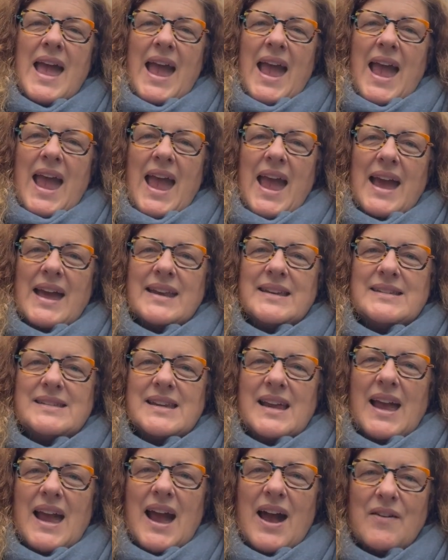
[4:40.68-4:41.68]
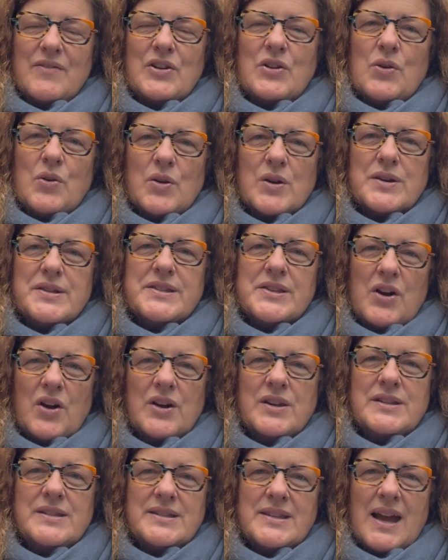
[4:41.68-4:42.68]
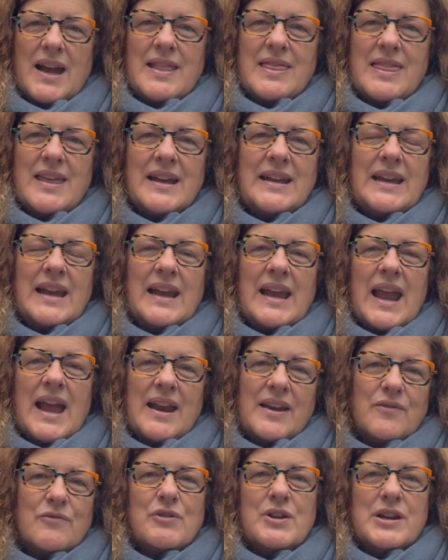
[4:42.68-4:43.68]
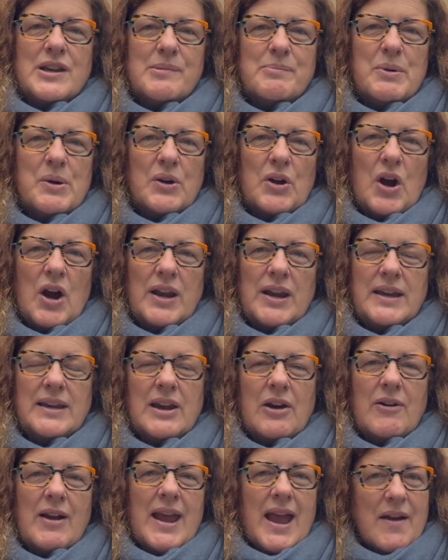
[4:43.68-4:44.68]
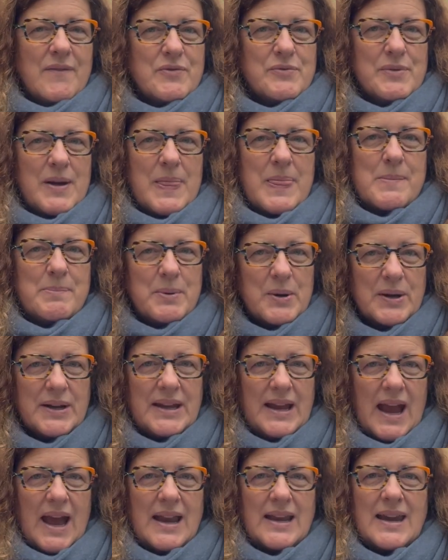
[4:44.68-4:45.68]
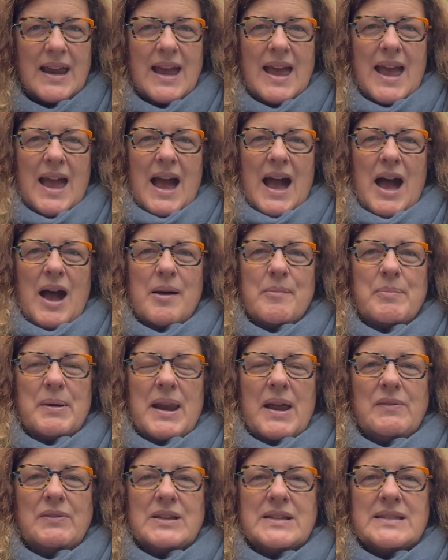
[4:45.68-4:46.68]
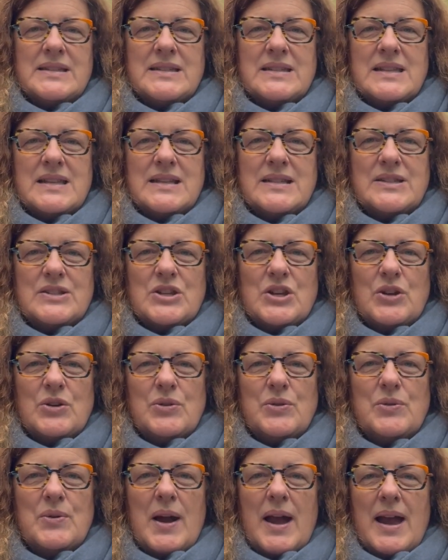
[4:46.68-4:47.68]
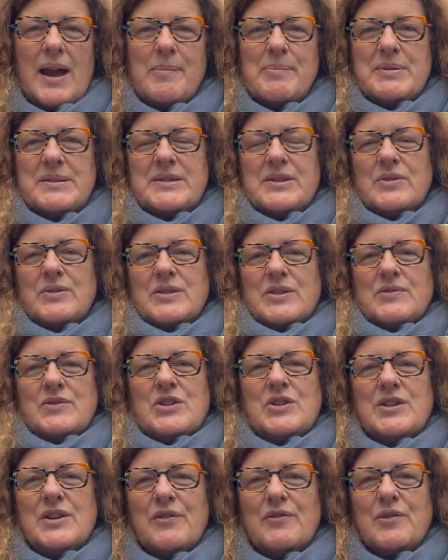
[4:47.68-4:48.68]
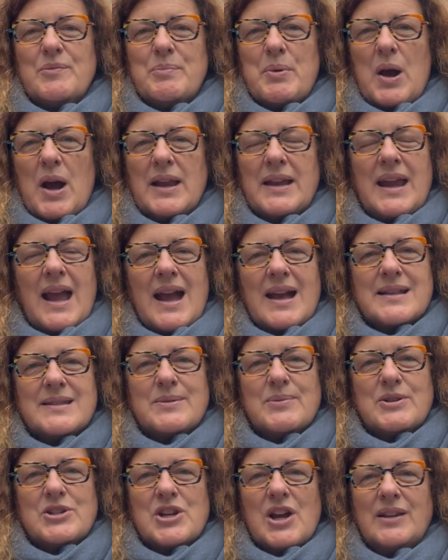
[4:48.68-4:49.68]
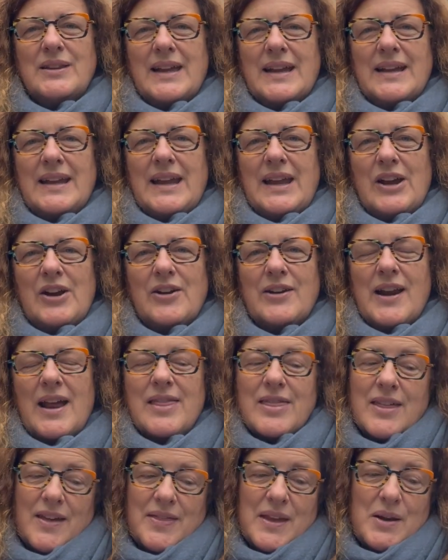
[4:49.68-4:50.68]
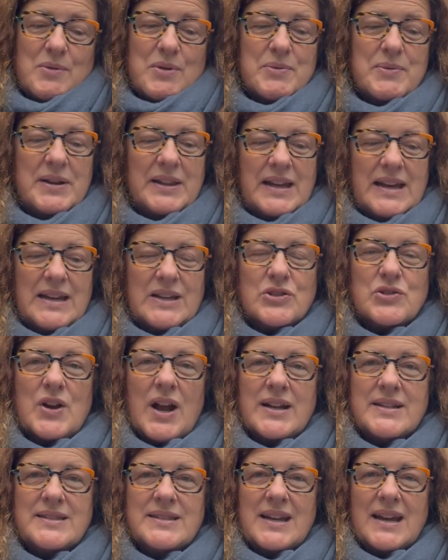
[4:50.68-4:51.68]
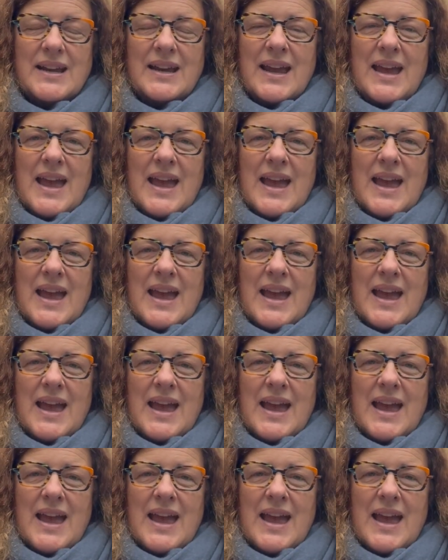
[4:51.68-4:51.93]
and have a course on design thinking and have written a book on it. Now, I haven't read the book yet, but I've listened to these two episodes of two different podcasts, which I'll link here, and I thought they were really interesting.